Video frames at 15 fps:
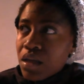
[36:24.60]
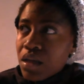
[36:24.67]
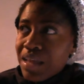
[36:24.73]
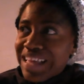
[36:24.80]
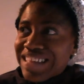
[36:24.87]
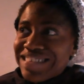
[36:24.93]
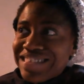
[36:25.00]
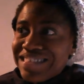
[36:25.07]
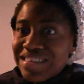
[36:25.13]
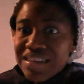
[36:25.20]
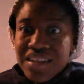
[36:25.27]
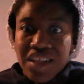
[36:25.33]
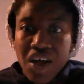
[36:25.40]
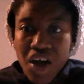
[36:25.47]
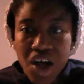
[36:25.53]
it's
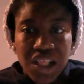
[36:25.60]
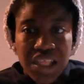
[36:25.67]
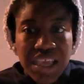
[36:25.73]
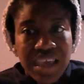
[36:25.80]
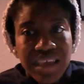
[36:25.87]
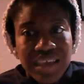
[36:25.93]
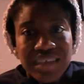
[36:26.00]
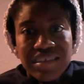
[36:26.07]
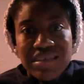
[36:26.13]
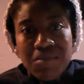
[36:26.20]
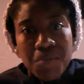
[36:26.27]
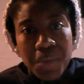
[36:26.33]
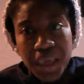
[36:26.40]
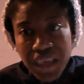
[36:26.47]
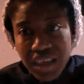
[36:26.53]
still all he's
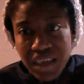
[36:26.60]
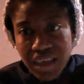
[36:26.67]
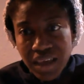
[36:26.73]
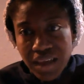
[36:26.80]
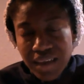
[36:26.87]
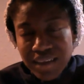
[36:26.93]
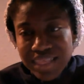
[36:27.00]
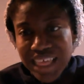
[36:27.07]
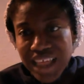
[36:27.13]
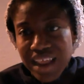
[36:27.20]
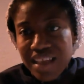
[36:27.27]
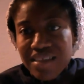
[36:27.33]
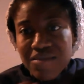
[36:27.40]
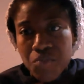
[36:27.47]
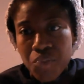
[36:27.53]
making that
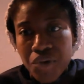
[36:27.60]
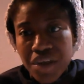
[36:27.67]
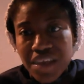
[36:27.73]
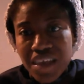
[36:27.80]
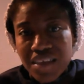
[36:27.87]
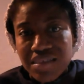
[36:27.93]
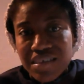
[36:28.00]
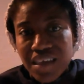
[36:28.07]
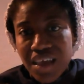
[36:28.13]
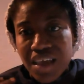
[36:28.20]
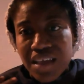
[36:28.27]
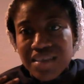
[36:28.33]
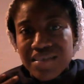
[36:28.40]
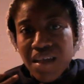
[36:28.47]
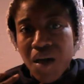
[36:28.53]
he's bringing to
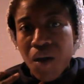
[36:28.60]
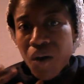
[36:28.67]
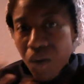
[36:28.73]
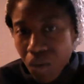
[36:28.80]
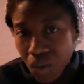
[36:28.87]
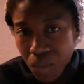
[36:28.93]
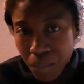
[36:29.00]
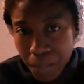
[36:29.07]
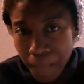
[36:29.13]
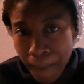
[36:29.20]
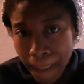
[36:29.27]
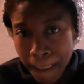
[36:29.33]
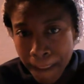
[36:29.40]
his home.